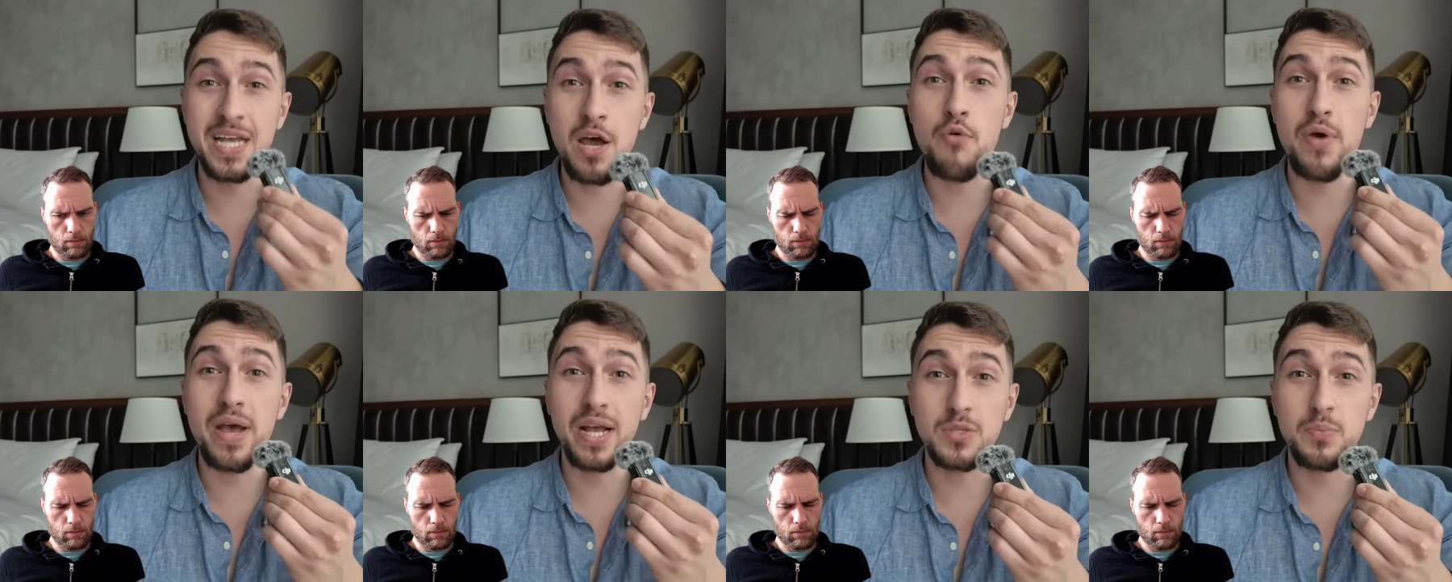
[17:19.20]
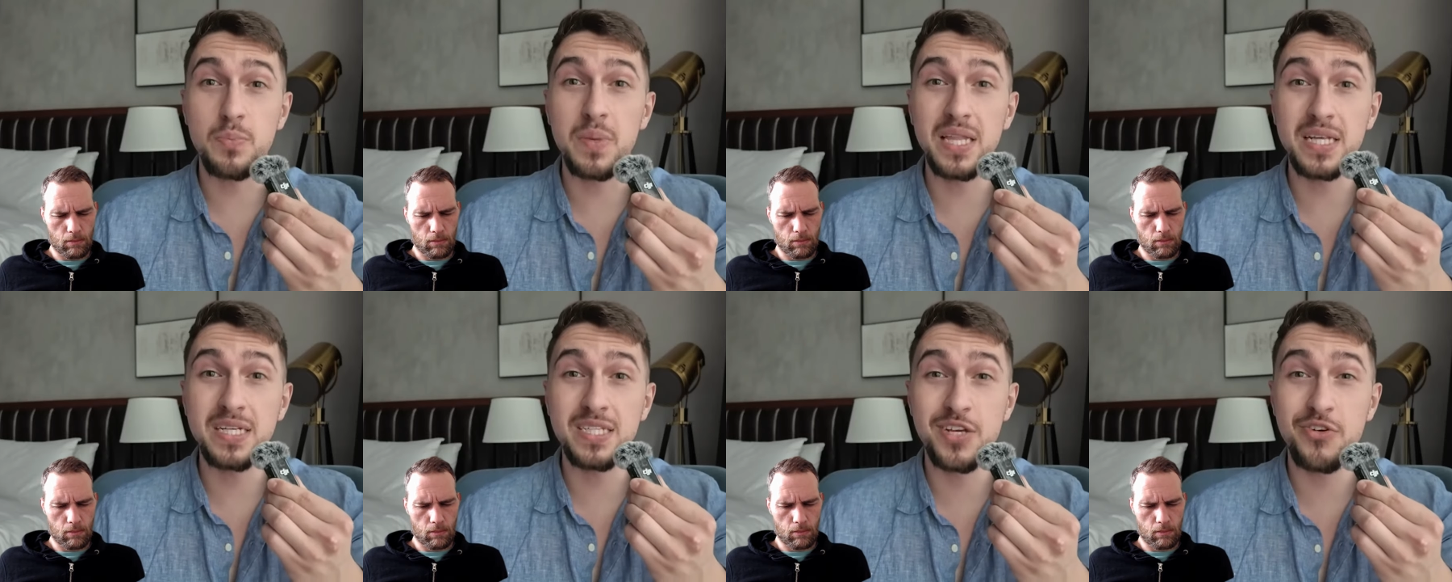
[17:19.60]
Speaker 1: A direct
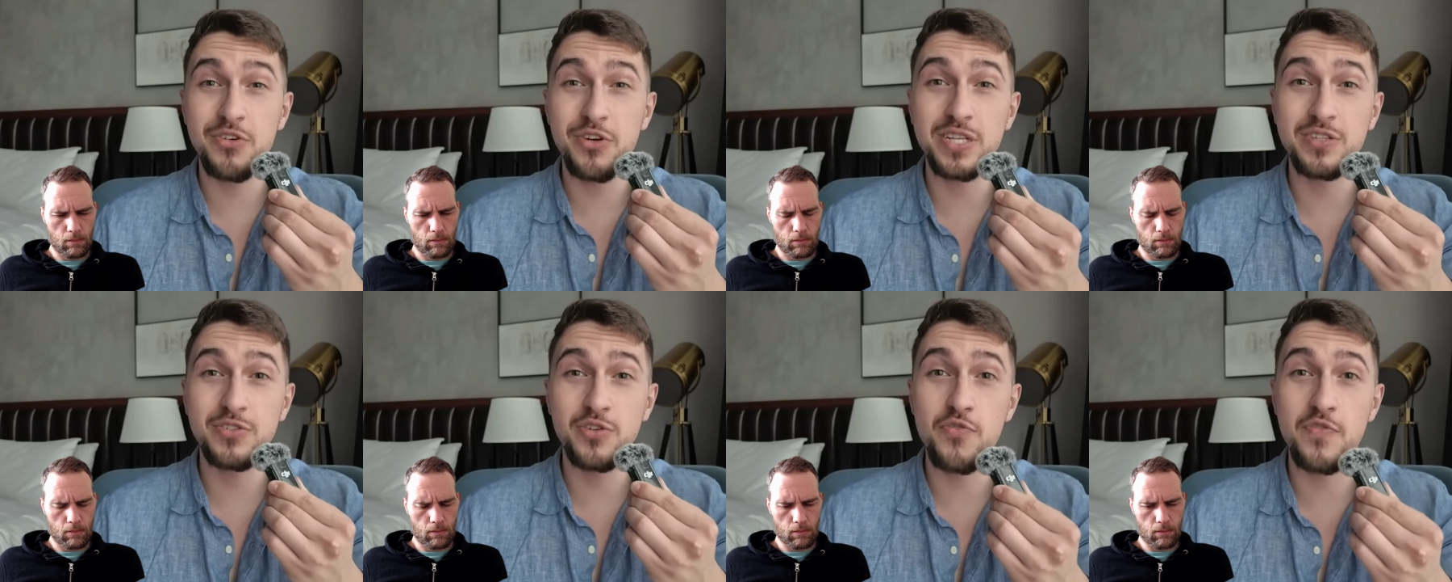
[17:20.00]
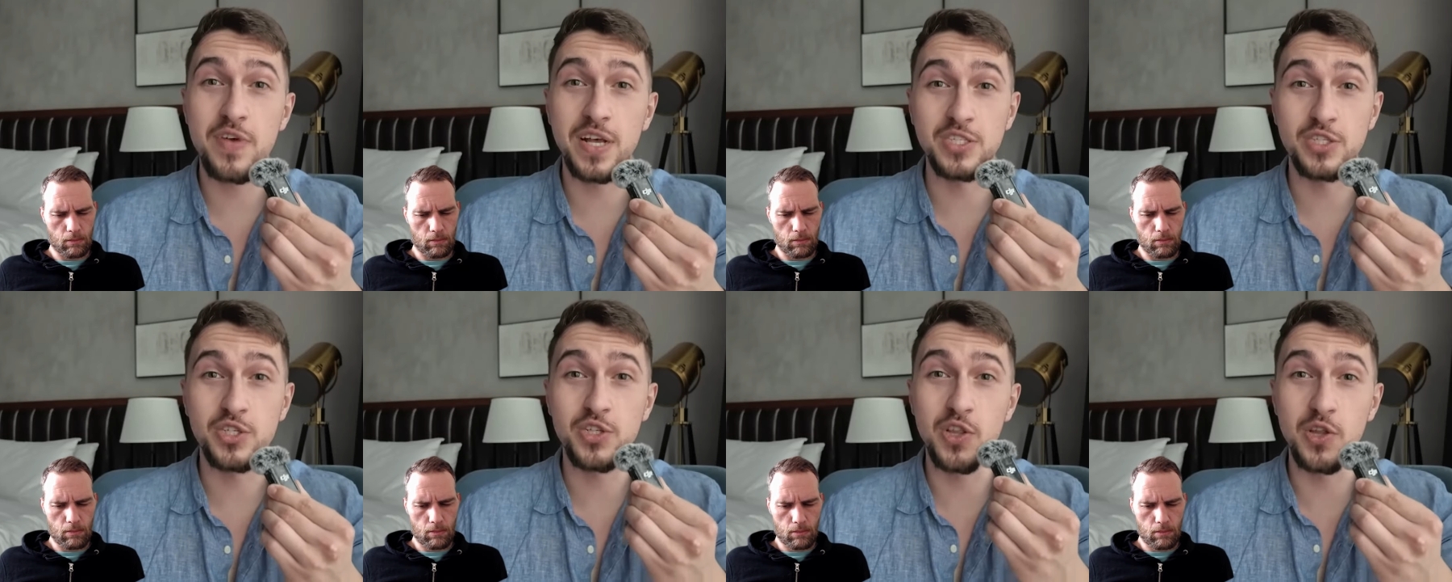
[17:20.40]
military
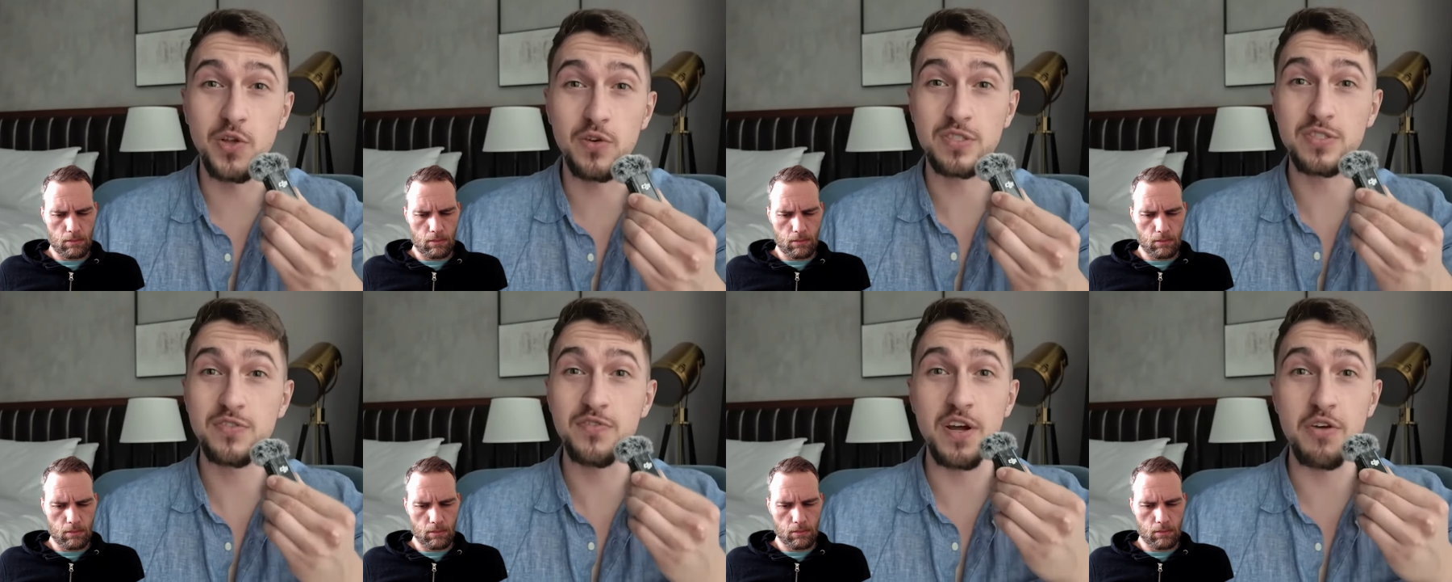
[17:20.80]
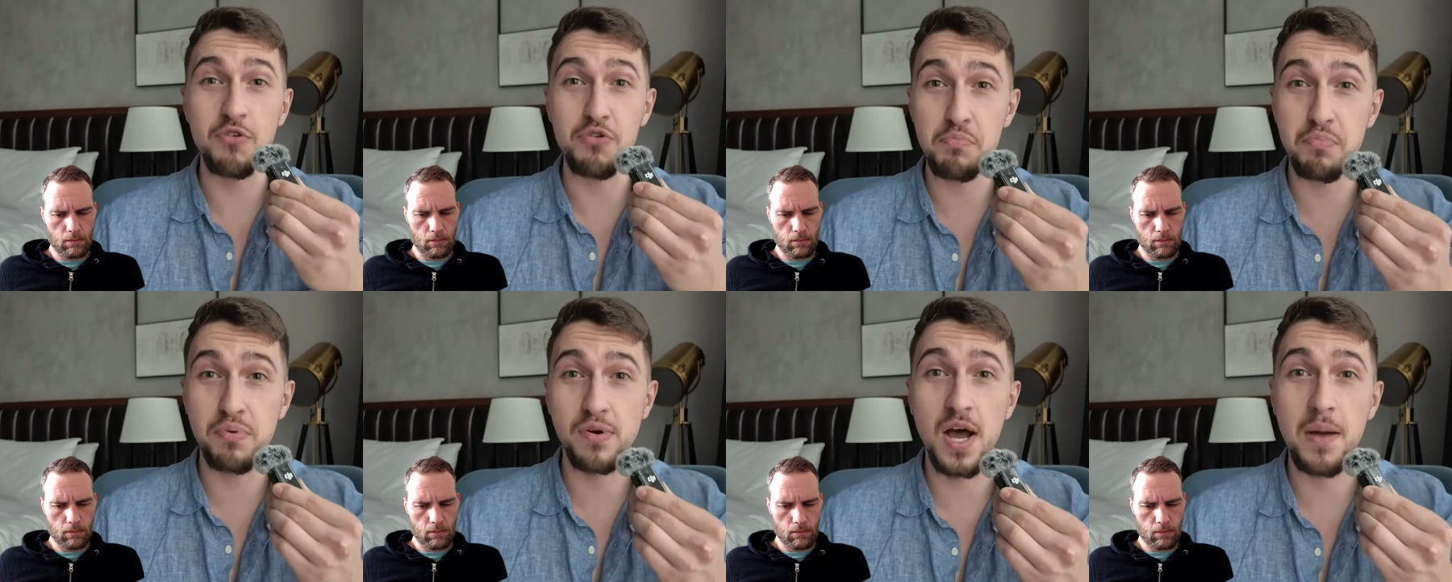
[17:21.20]
intervention looks
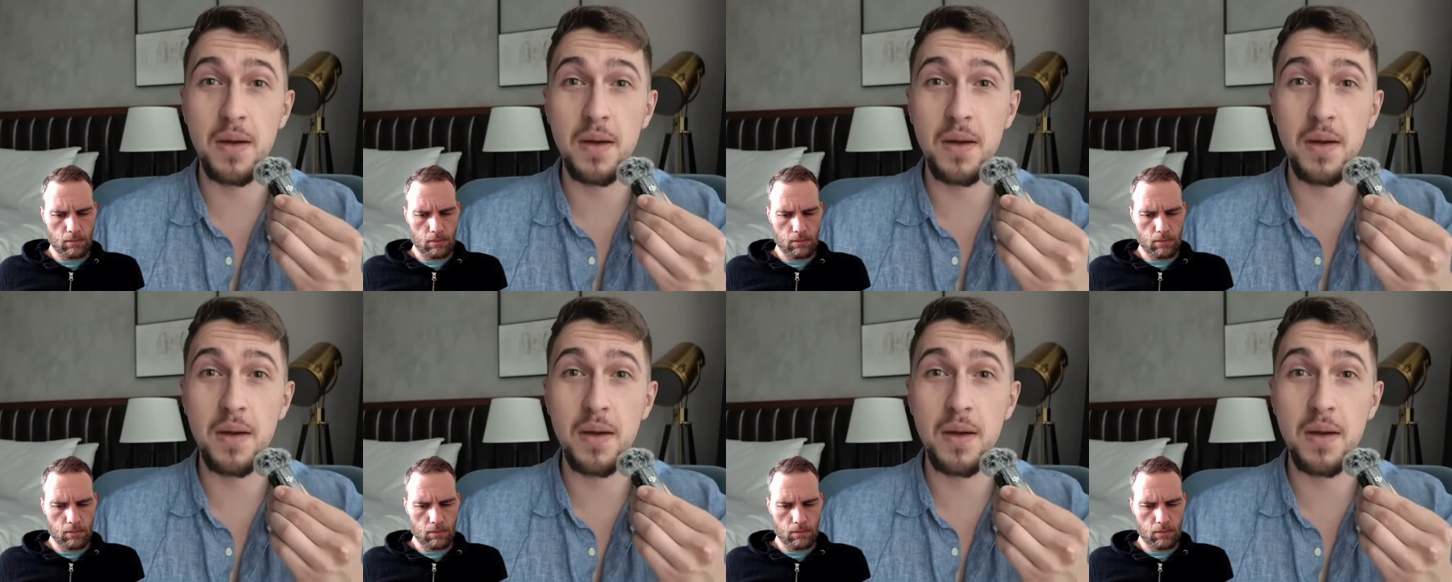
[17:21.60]
very